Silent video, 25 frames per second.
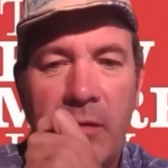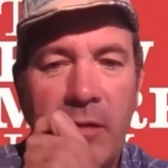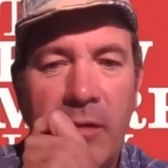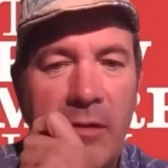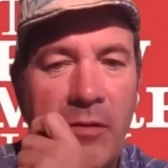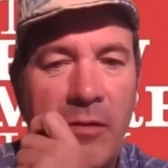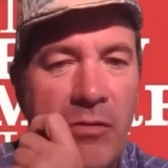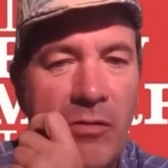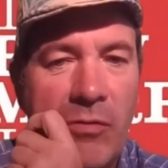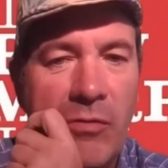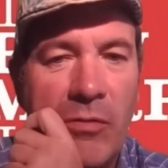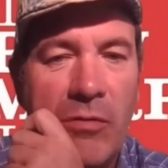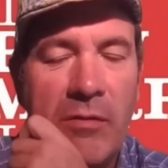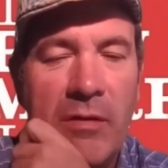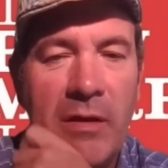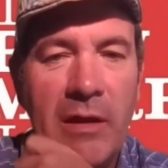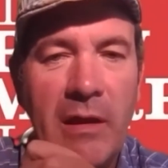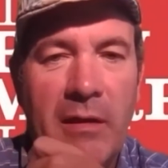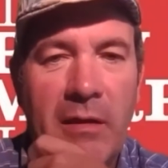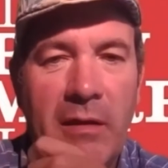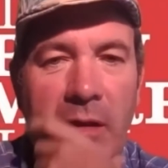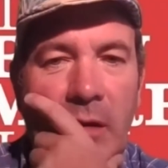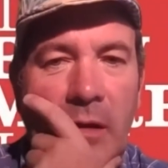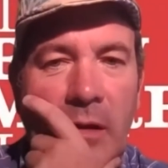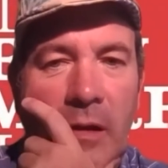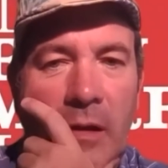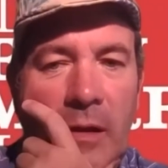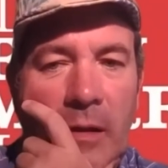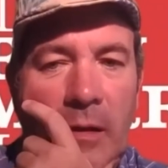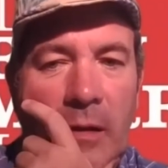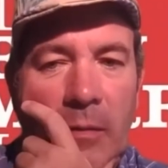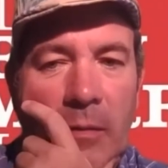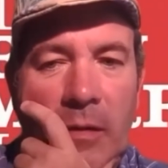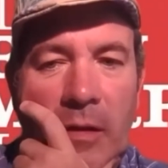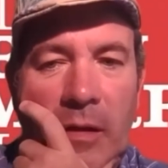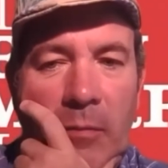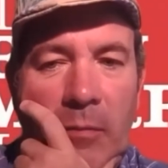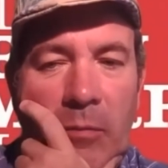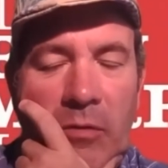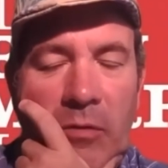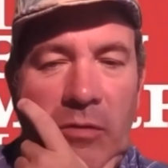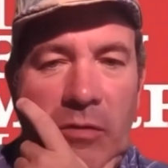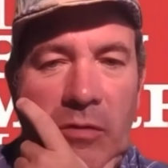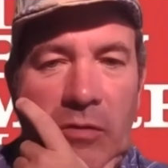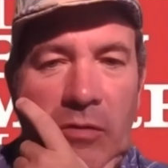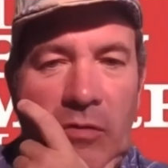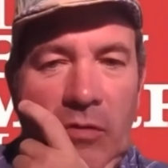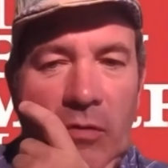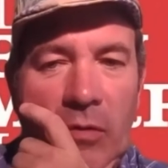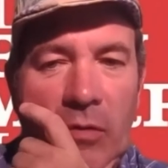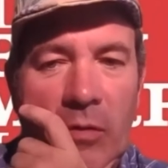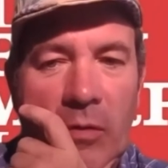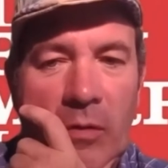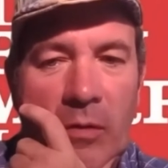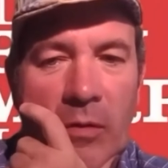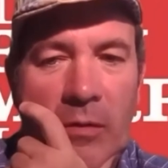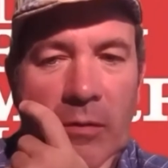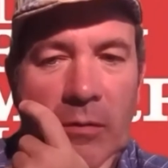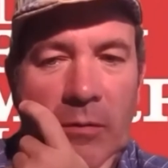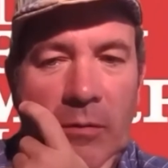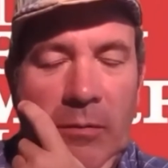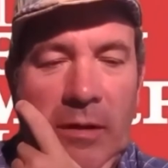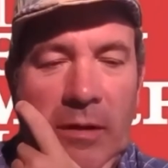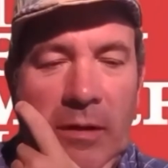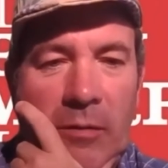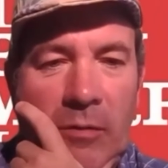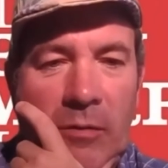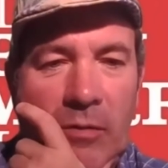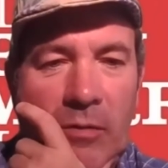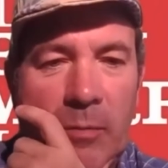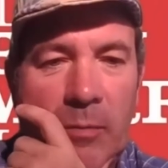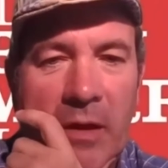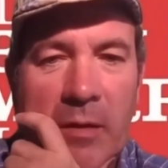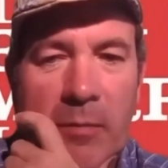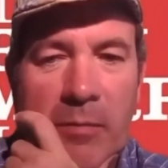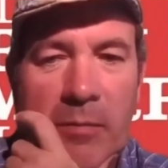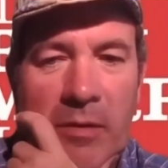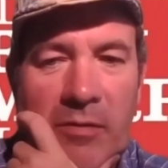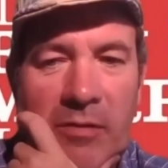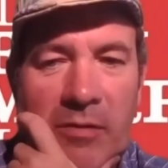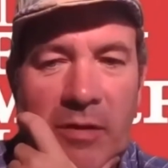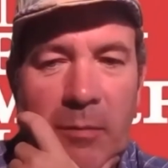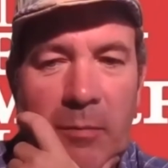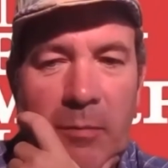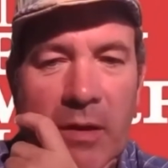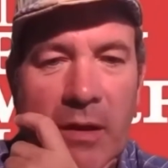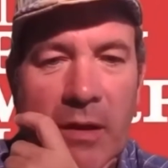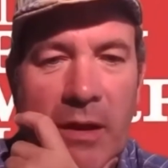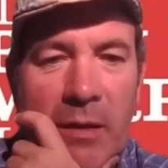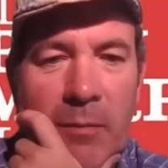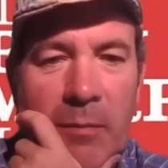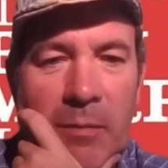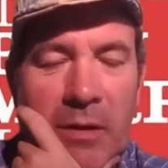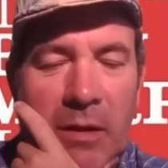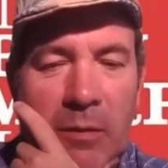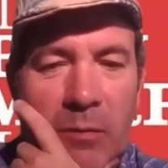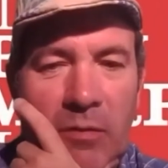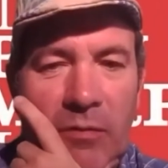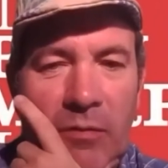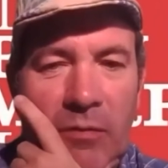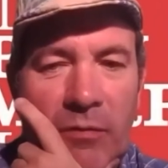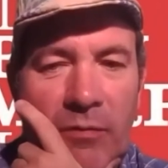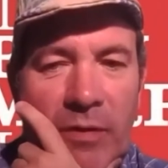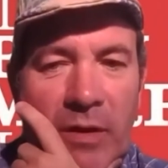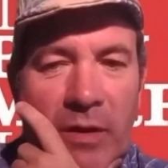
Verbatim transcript: a story, and uh, I wasn't sure what it was about, but he sent me an email with a